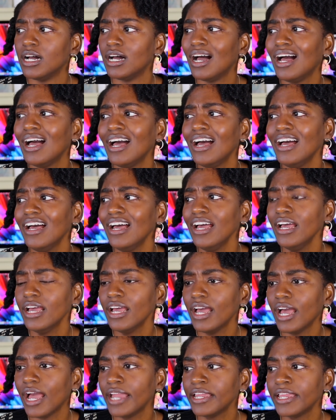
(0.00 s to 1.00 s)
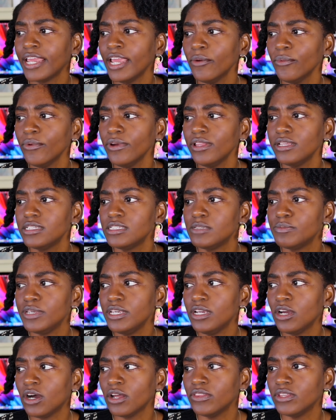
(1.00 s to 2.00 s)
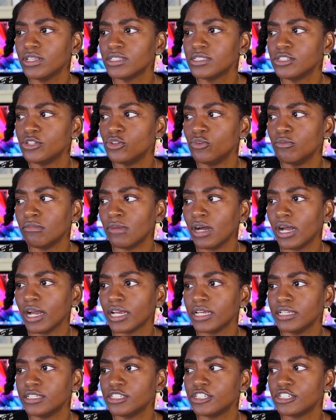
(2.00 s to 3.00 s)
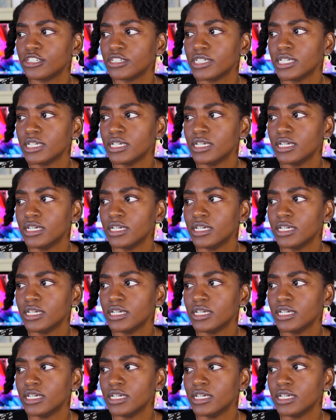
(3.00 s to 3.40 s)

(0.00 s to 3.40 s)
I can't really speak on this too much.